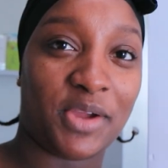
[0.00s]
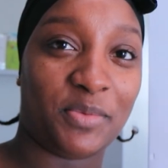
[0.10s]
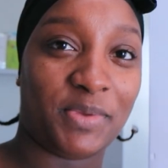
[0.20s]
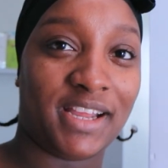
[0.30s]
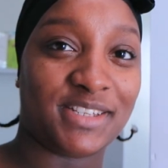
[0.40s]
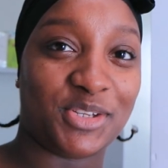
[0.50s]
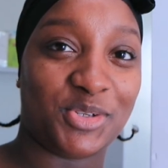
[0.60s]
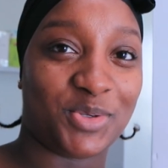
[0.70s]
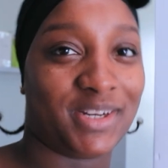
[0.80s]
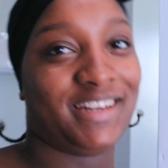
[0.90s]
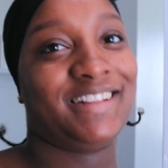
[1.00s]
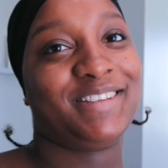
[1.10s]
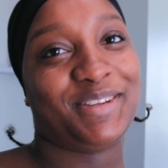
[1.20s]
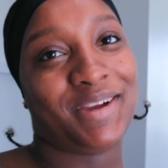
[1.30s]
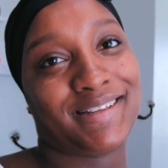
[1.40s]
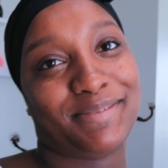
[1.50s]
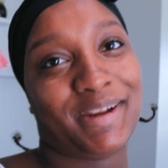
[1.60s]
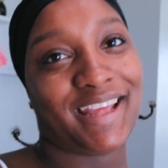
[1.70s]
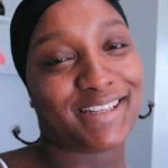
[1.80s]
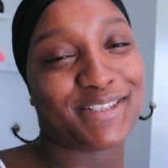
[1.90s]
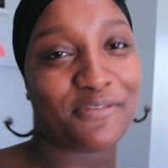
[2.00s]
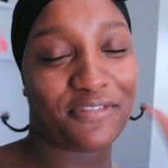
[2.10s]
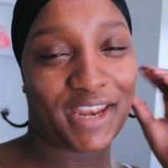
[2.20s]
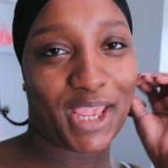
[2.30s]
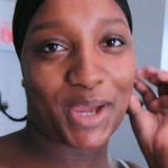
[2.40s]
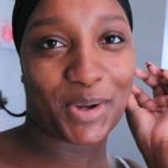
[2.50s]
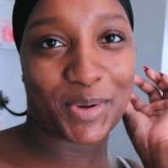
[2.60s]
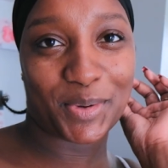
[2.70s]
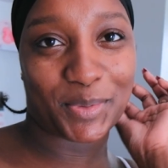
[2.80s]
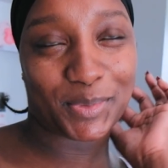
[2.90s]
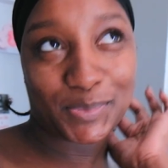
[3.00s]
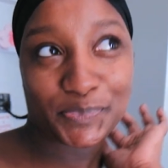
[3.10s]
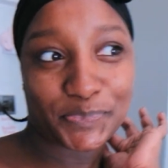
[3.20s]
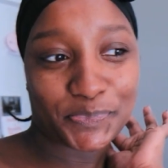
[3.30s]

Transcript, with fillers: I hope you guys enjoyed, and I'll see you guys in my next video.